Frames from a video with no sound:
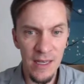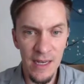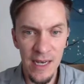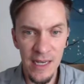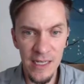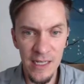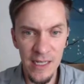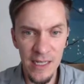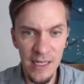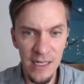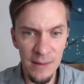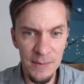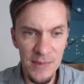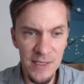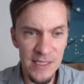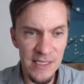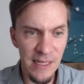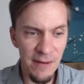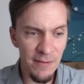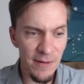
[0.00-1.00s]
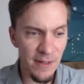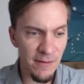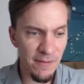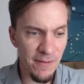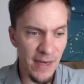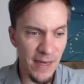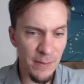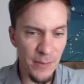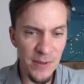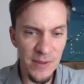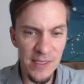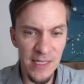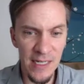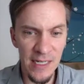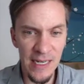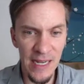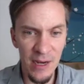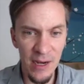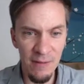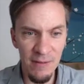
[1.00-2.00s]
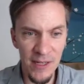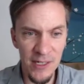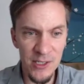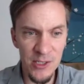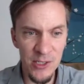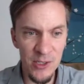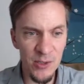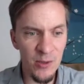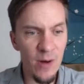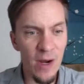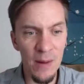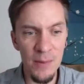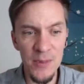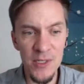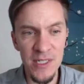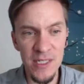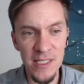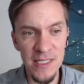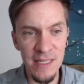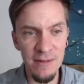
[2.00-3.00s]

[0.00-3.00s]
I can get up to 75%. Now I've got two options.